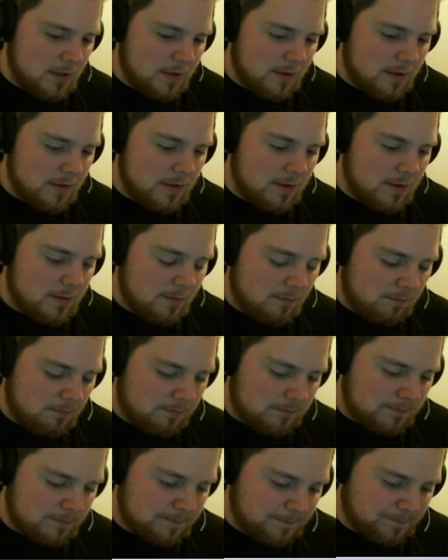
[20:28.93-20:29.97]

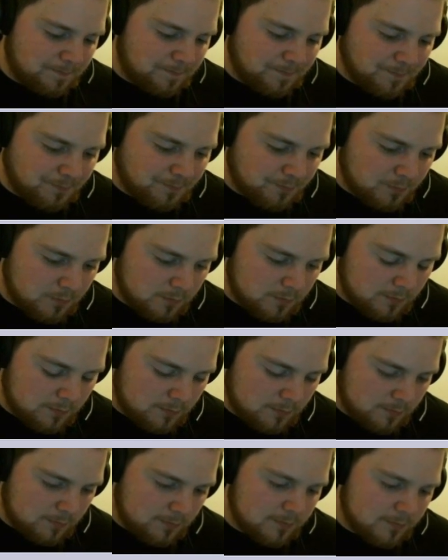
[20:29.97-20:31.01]

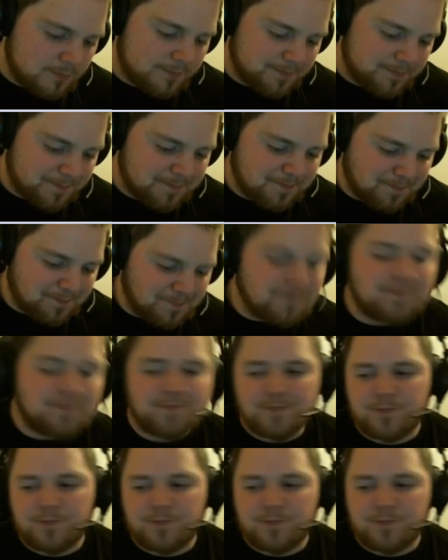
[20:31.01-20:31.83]
(silent)